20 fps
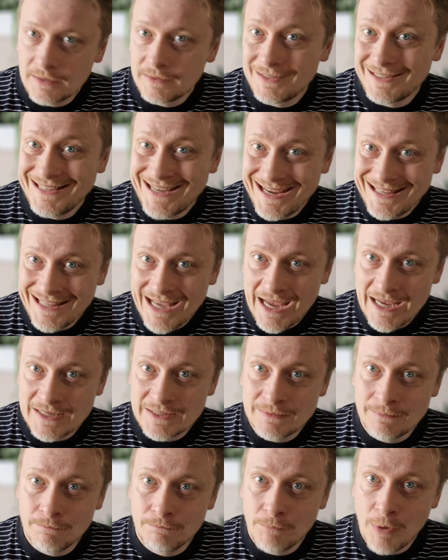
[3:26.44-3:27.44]
the data
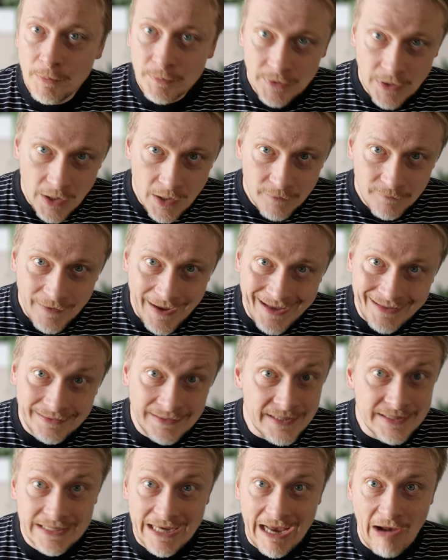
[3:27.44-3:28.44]
is popped off
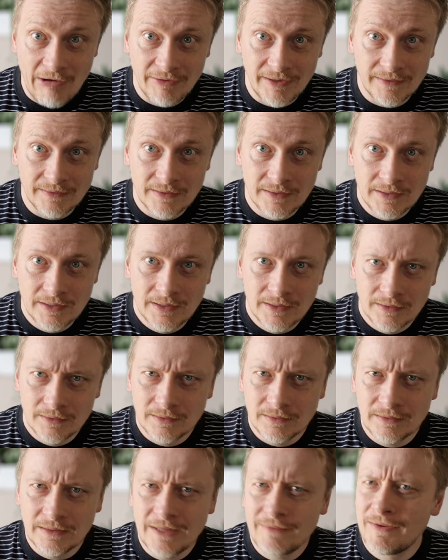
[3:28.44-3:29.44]
and discarded,
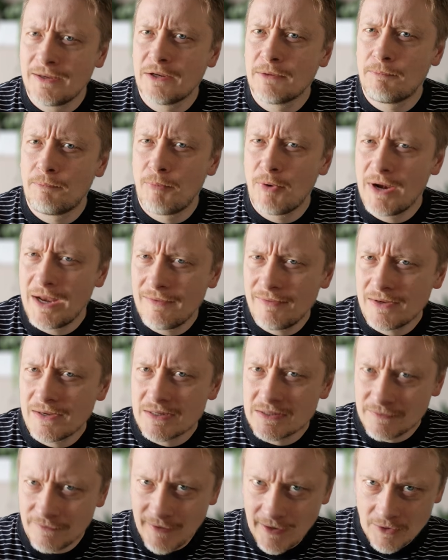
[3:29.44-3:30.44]
leaving the
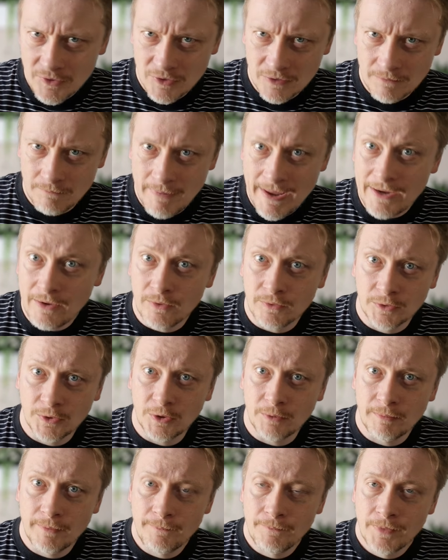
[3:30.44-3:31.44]
previous function back on
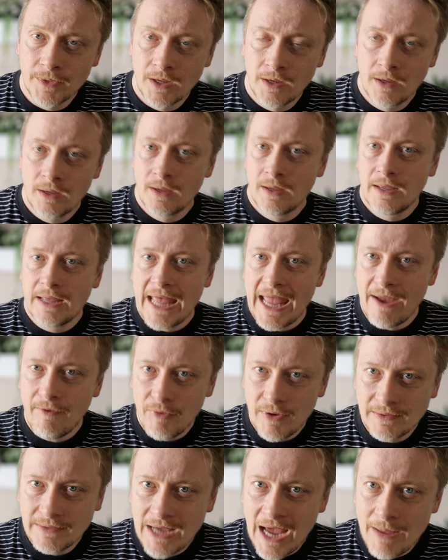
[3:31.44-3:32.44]
top.
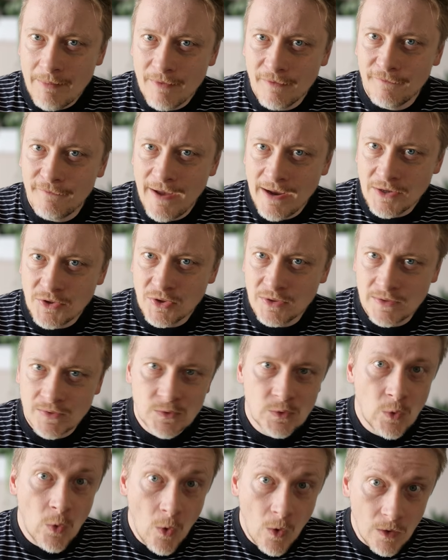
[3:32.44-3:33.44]
Every time a function
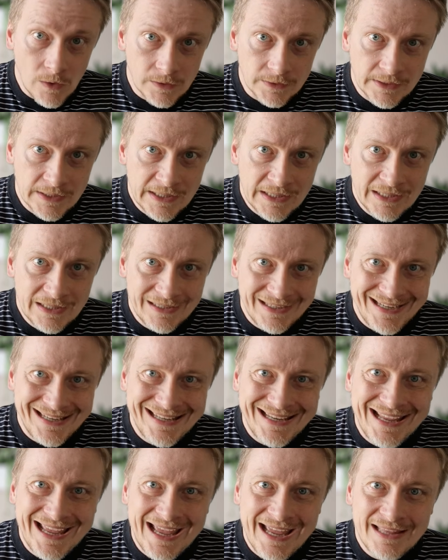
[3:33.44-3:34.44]
is called,
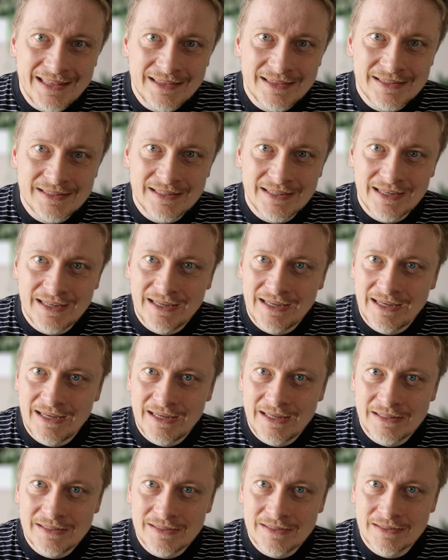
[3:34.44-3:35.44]
it gets
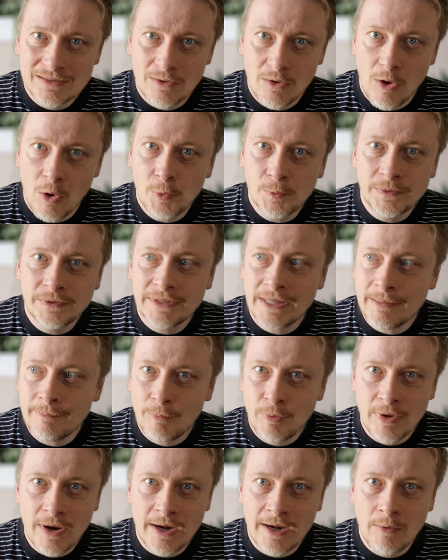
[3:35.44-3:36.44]
its own
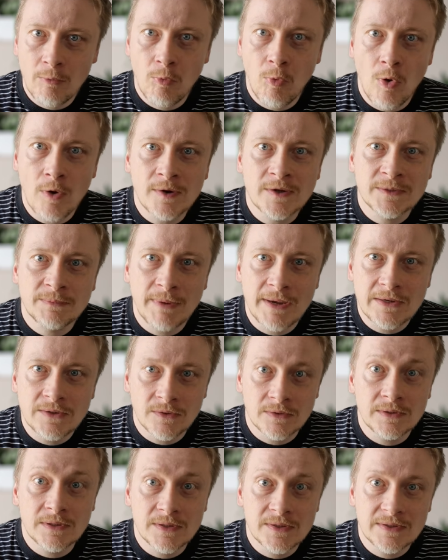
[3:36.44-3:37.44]
temporary
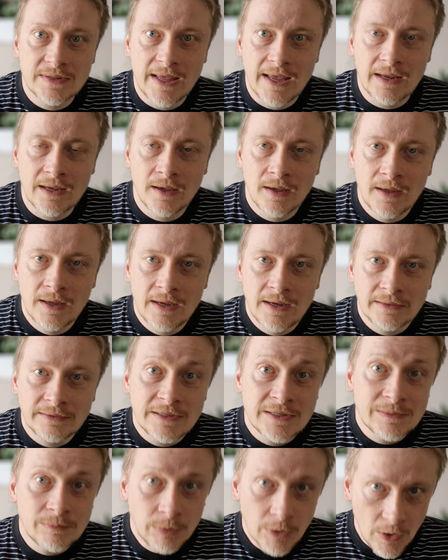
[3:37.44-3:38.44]
workspace on the stack.
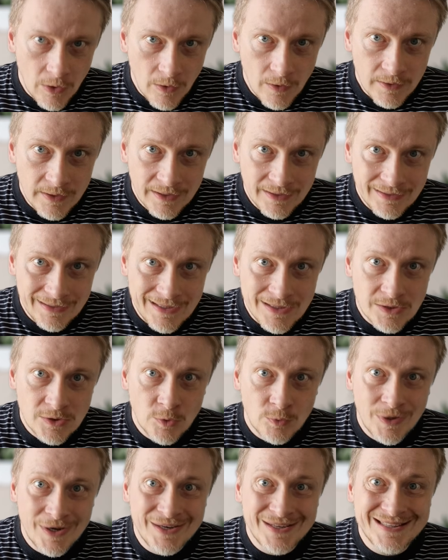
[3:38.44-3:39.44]
This block is
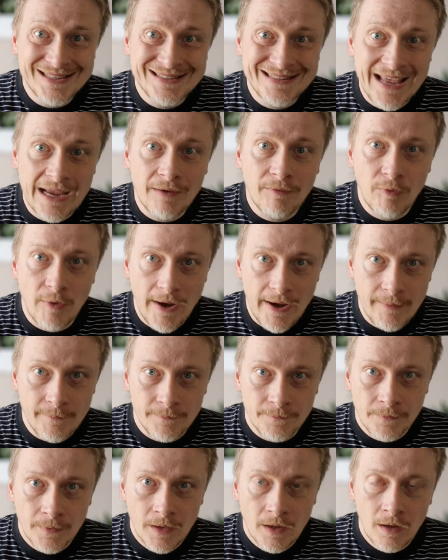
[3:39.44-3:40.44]
known as the stack frame.